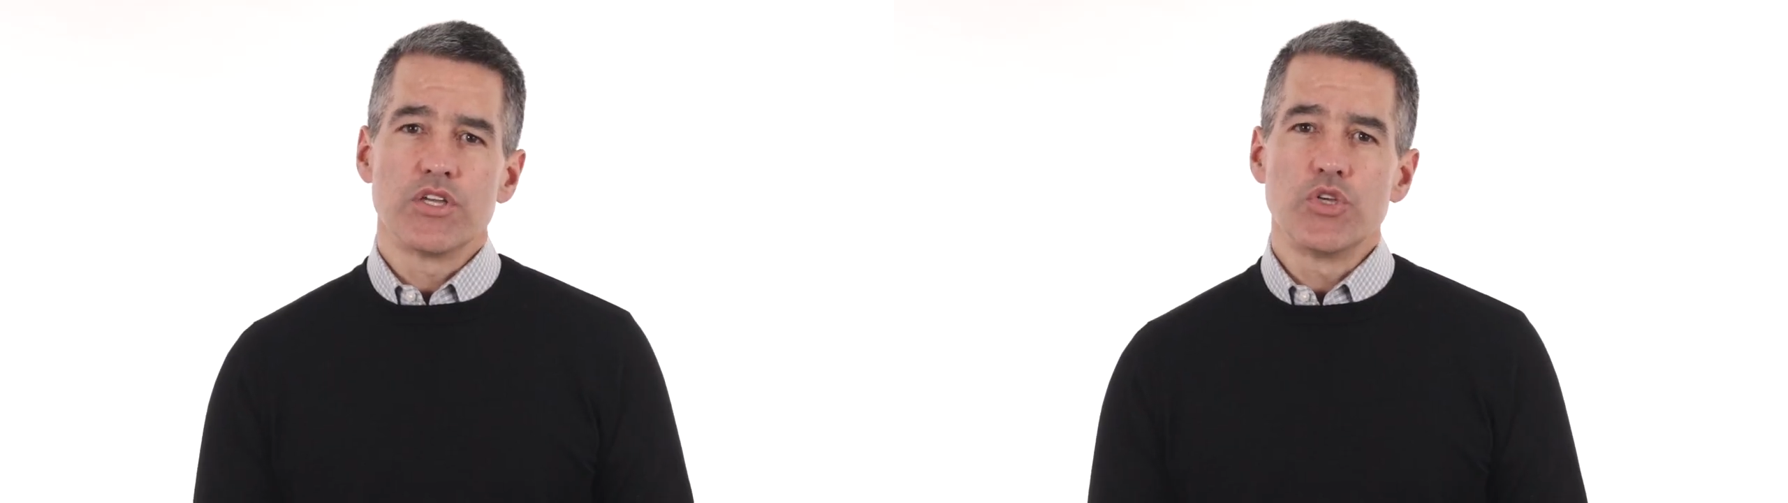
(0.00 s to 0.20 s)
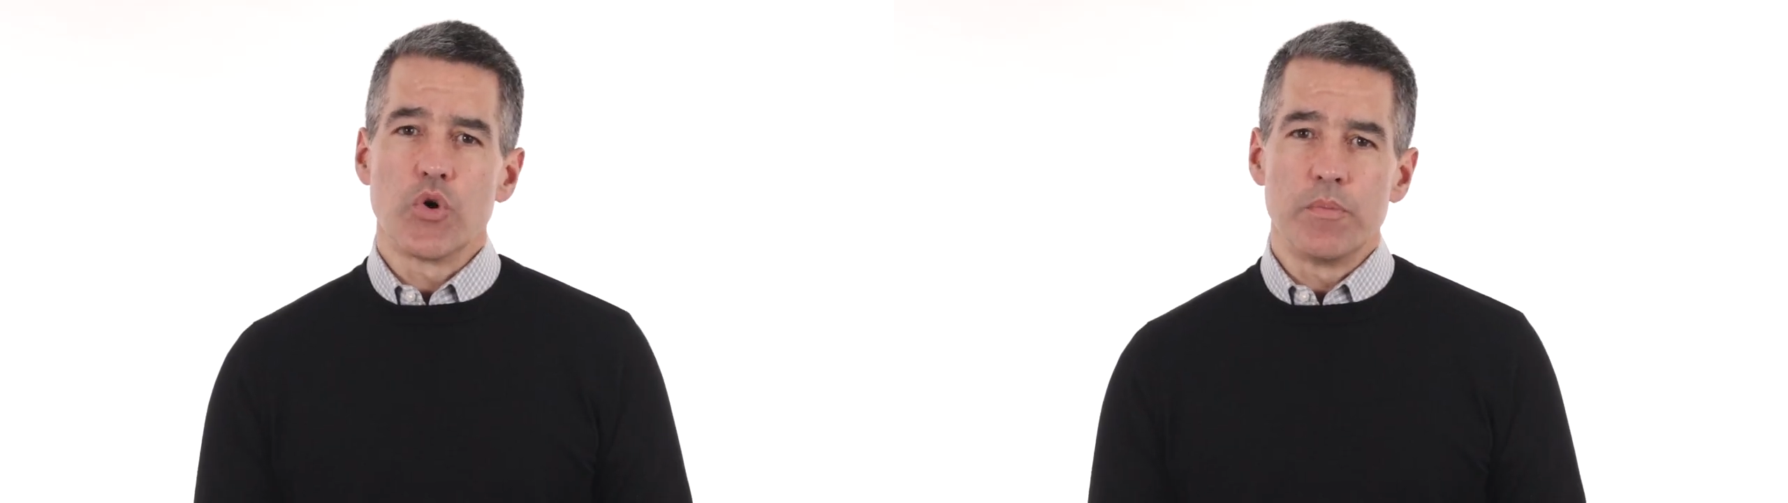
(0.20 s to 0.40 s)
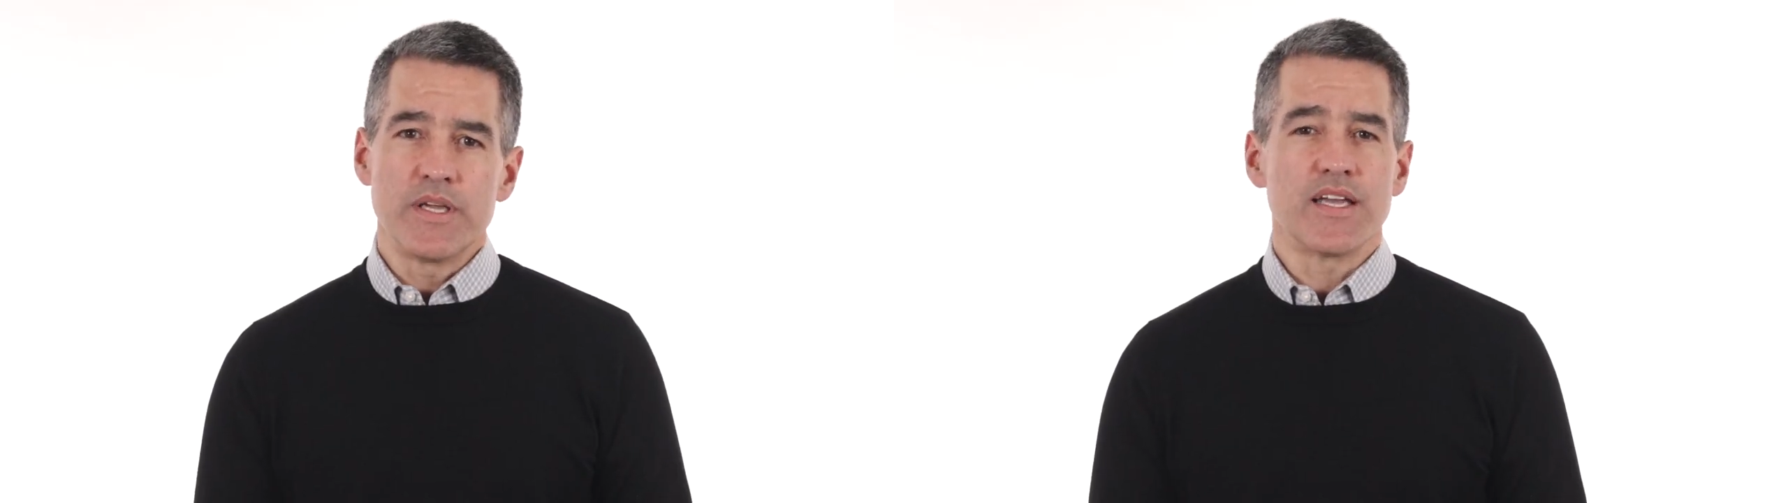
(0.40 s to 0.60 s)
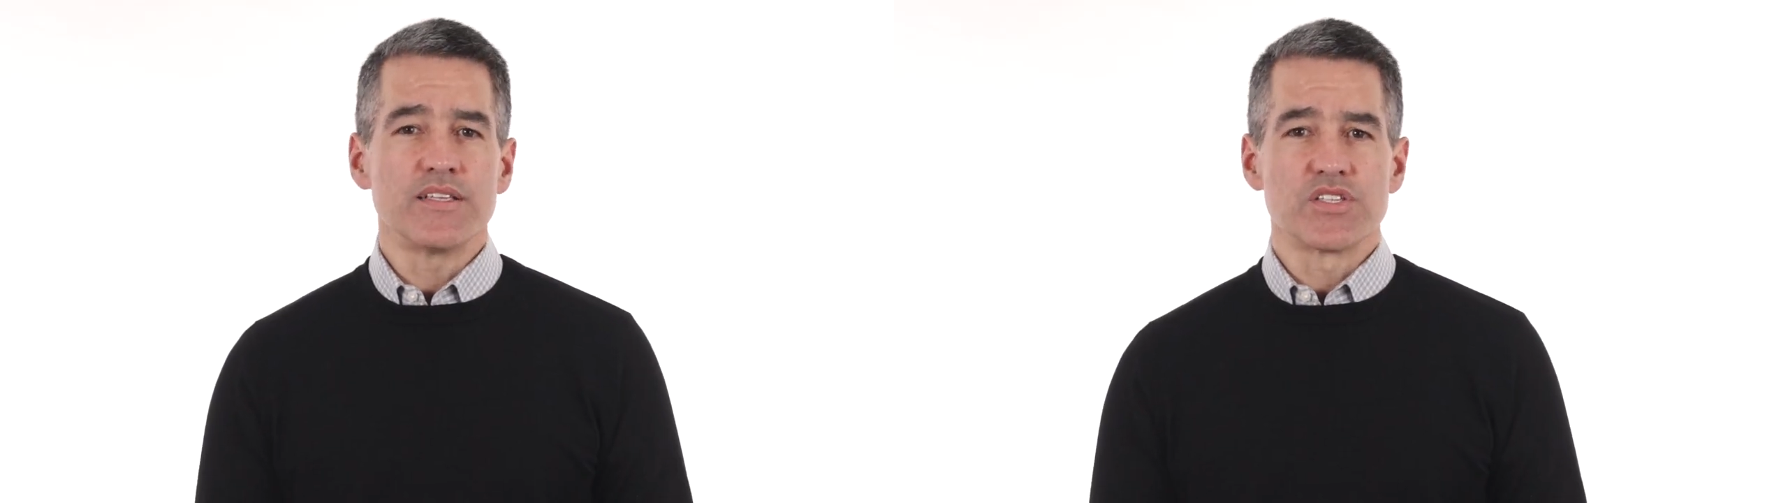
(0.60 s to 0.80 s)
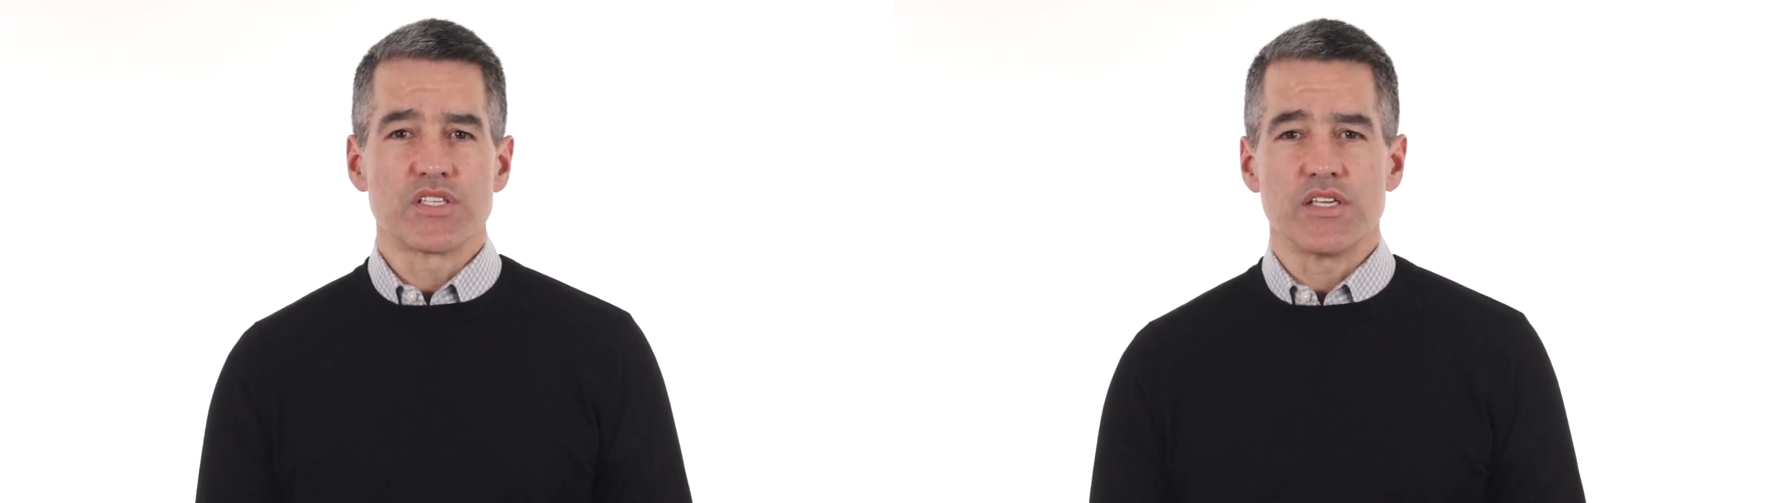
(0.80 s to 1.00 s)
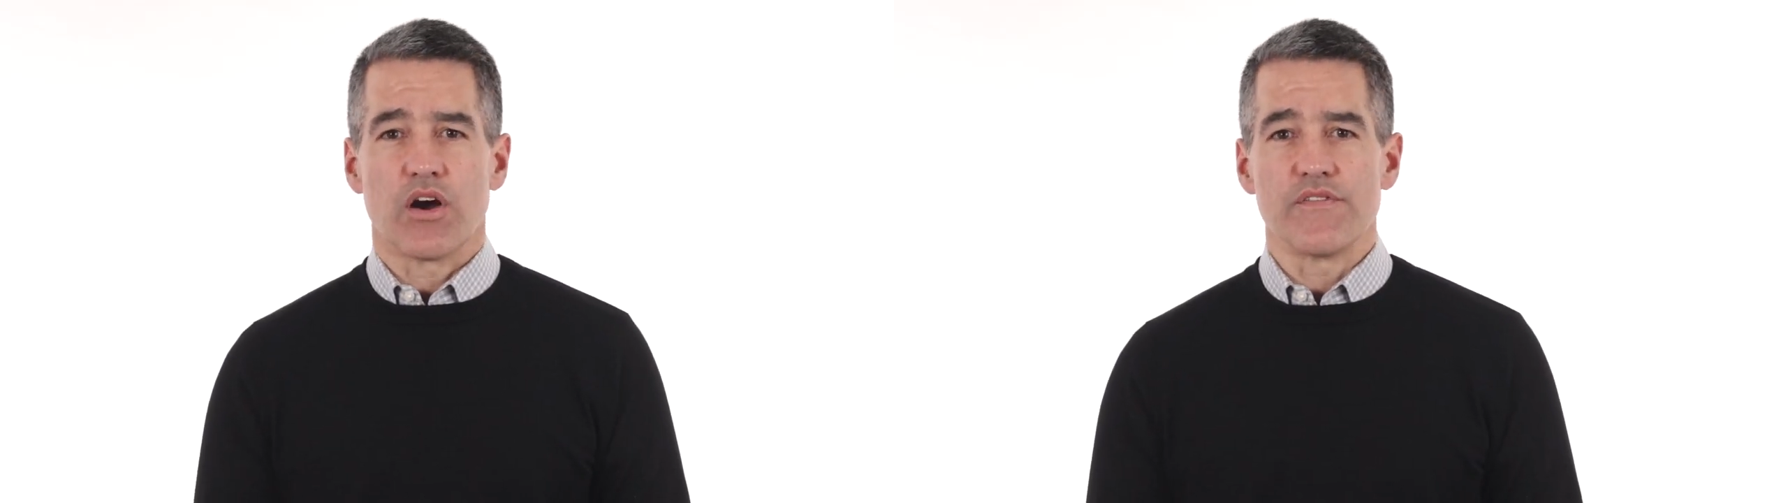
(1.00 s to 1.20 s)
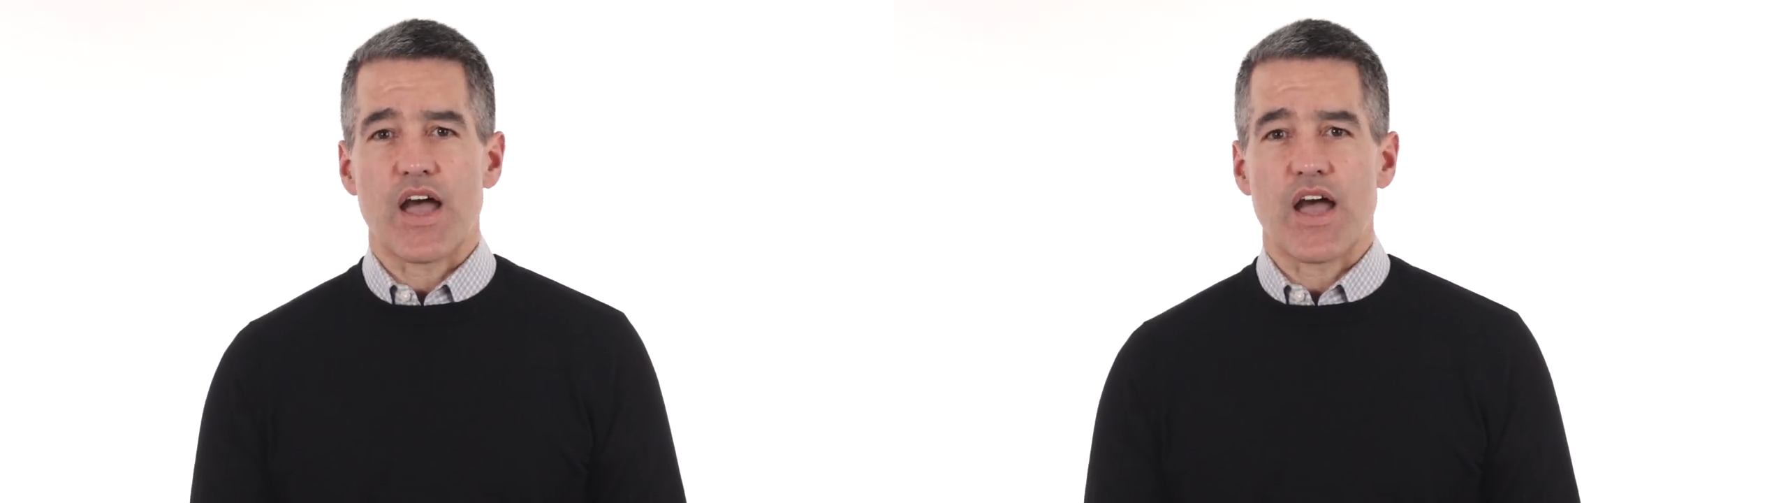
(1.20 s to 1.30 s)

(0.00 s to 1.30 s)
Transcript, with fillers: you will begin to see our